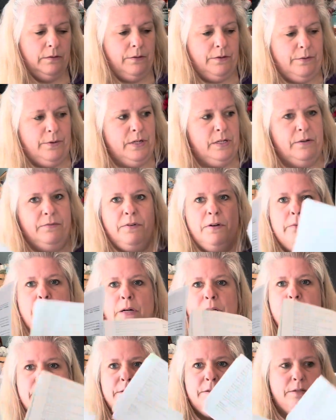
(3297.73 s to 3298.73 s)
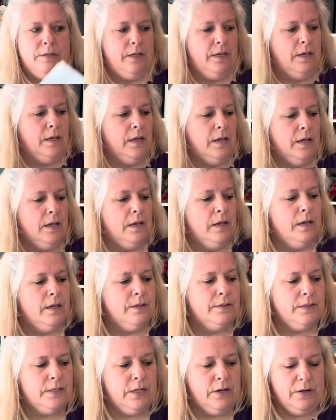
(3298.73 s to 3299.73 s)
3 different ones.
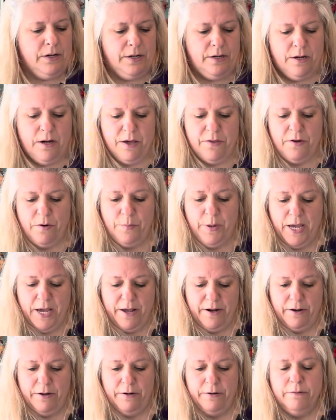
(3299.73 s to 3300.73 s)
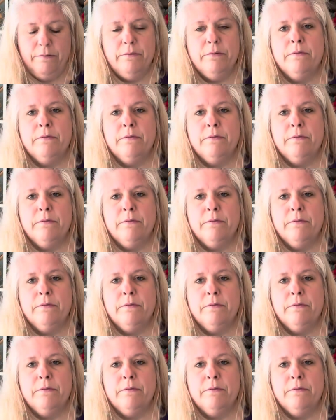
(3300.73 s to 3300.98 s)
Started another pattern.